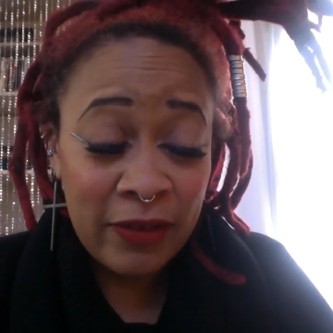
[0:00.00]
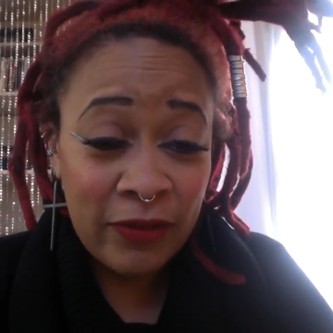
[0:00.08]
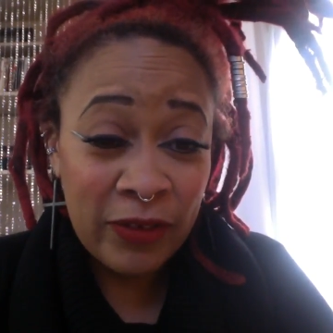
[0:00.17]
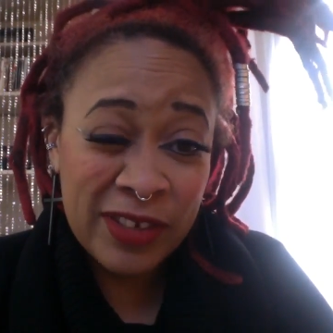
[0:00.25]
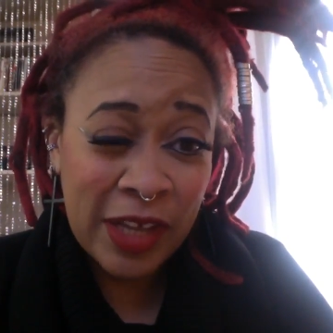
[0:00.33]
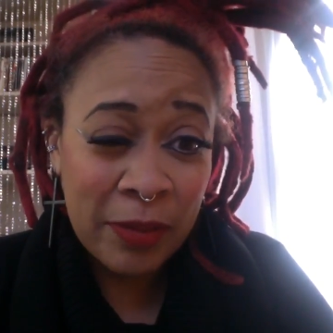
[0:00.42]

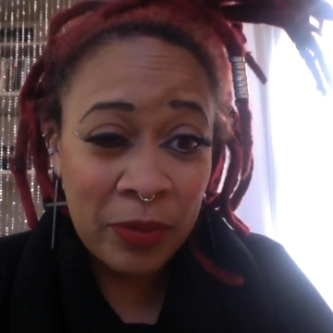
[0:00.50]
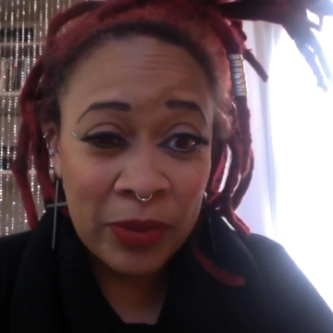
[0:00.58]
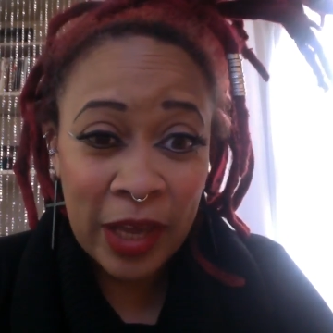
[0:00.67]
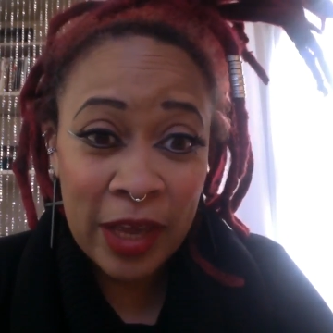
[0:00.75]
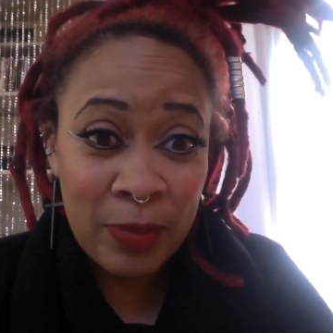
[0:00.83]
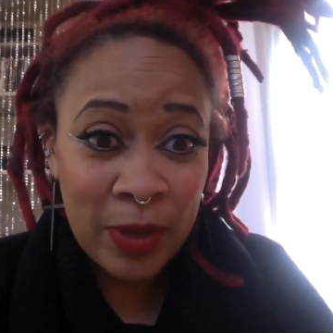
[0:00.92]
for example,
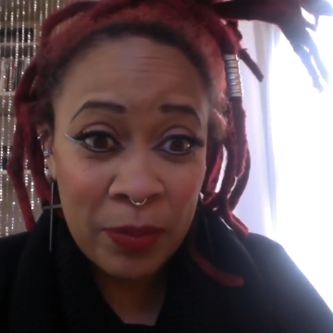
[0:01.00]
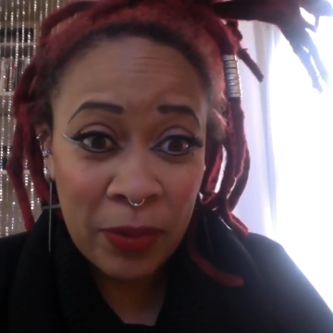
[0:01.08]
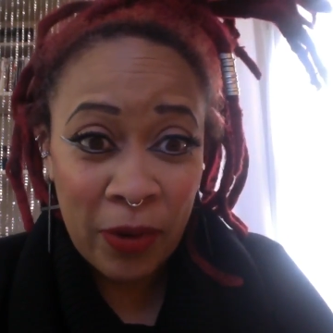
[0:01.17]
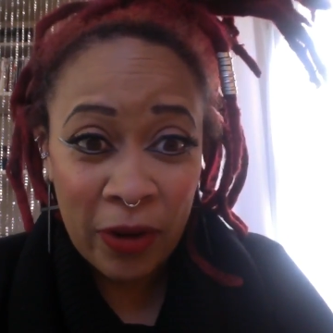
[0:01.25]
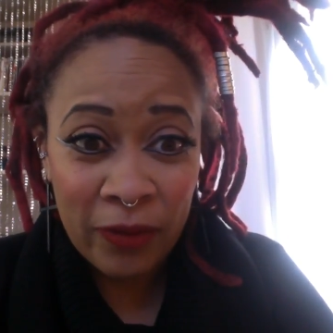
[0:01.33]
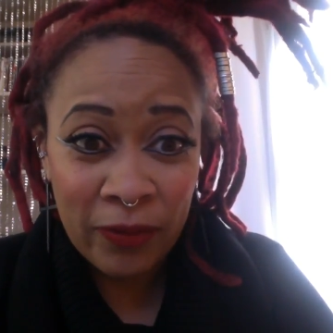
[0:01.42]
gay
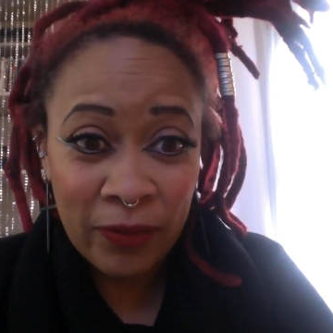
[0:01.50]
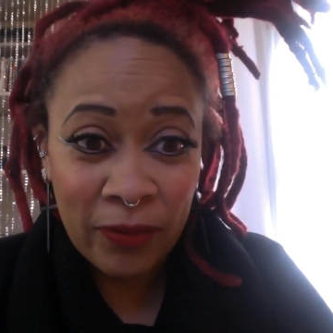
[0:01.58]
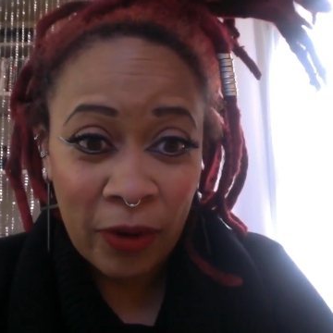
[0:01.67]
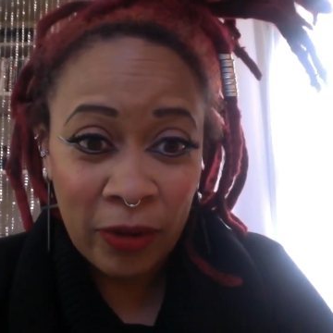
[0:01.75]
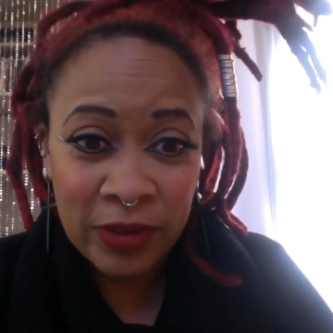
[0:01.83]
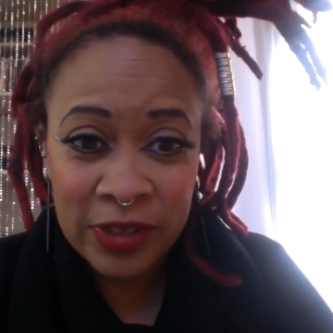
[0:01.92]
people
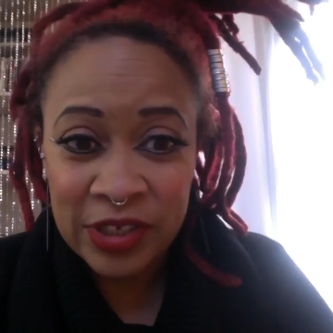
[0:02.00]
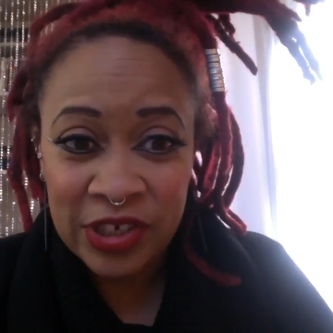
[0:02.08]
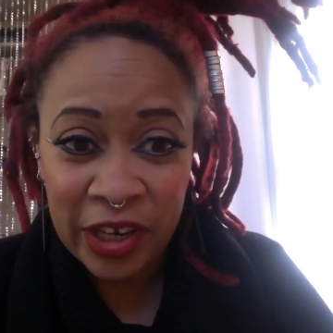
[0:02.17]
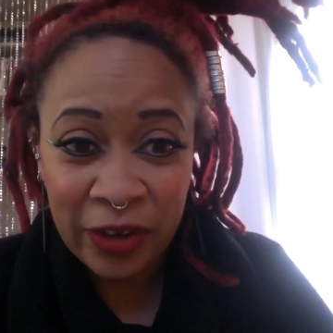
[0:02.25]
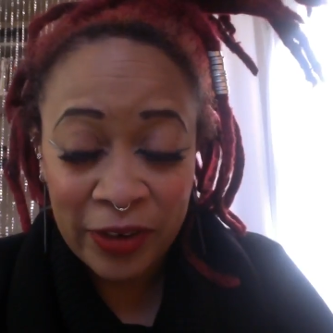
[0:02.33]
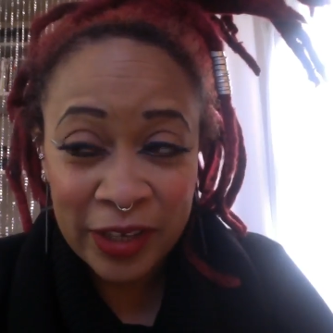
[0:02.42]
are
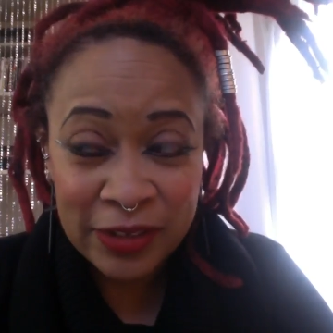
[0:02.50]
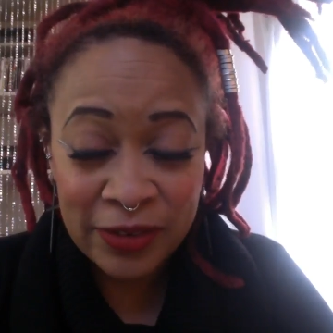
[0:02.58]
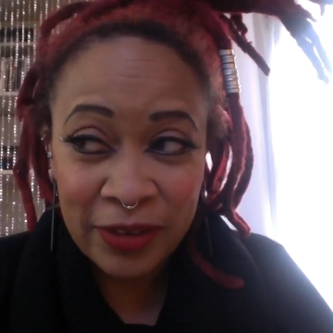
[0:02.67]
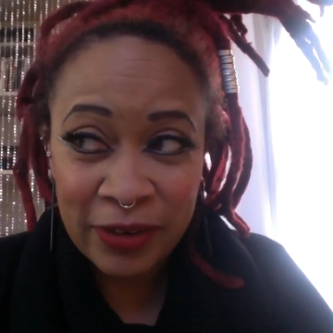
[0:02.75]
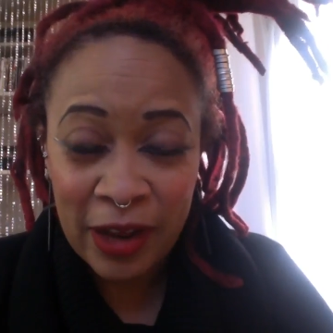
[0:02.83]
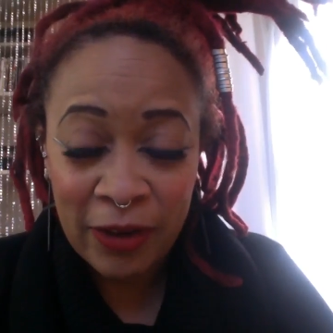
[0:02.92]
degenerates, or
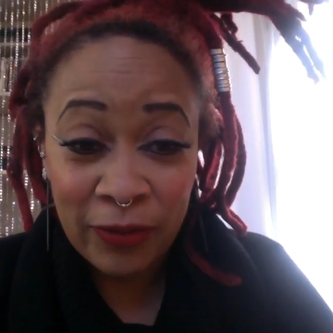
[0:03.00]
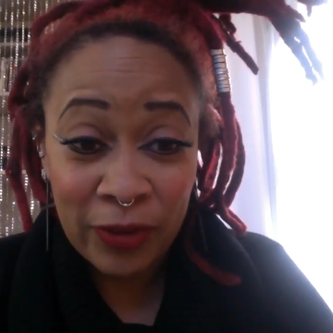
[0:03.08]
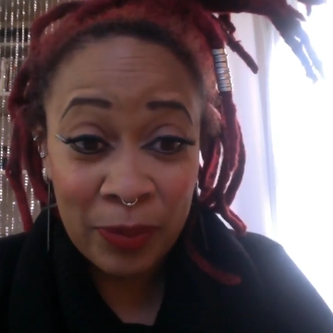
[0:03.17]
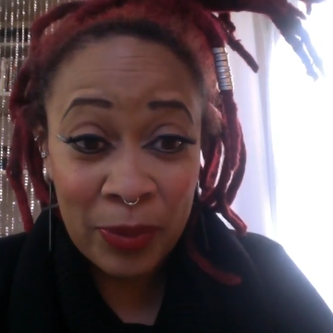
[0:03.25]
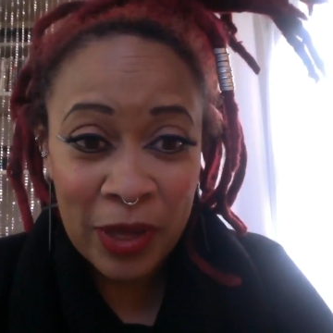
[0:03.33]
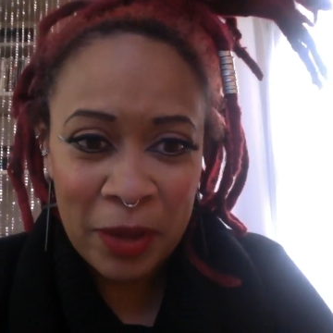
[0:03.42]
they're not
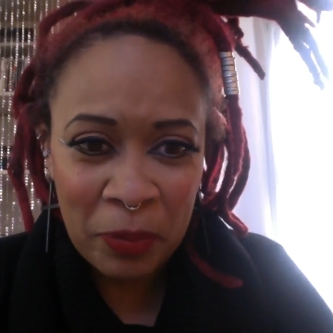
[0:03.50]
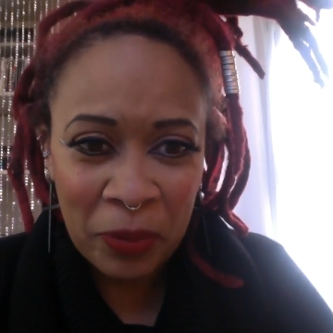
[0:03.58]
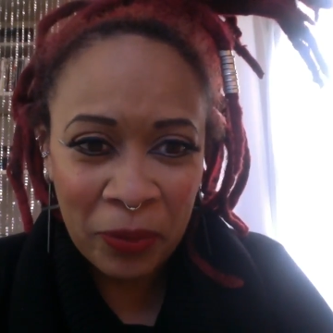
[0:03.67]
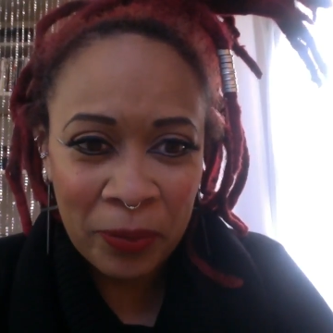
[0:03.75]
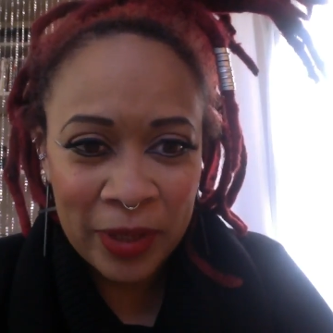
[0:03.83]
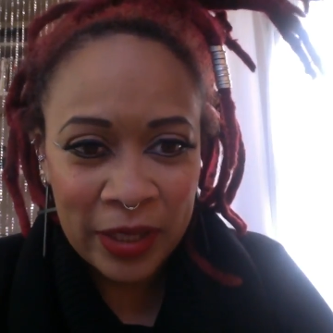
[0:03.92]
really
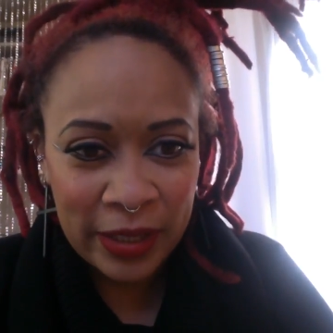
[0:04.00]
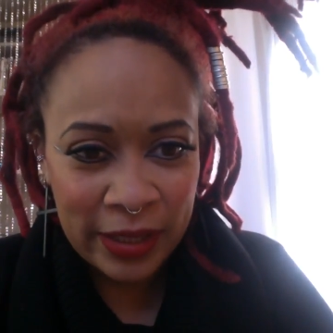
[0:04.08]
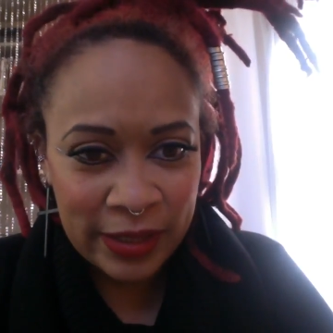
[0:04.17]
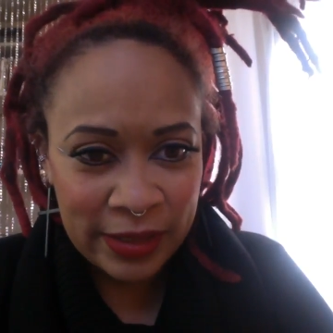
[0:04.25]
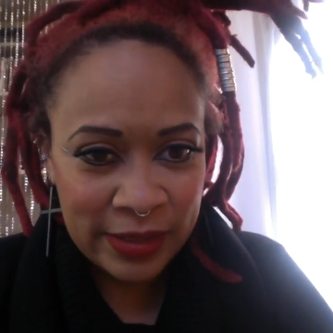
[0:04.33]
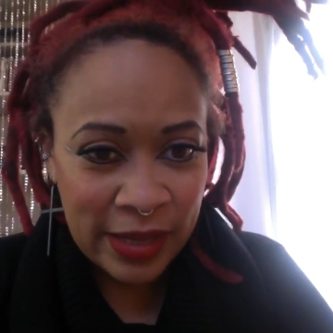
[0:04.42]
people,
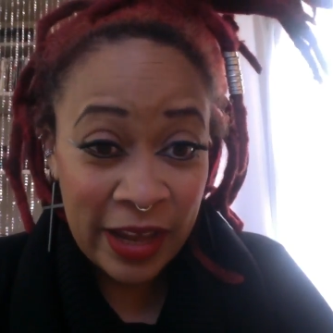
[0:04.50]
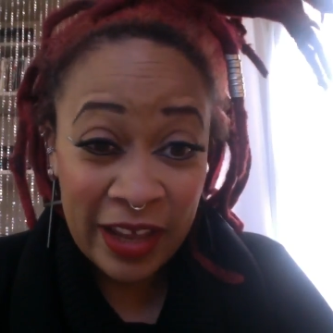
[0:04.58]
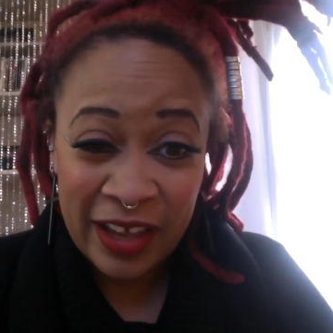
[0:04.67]
because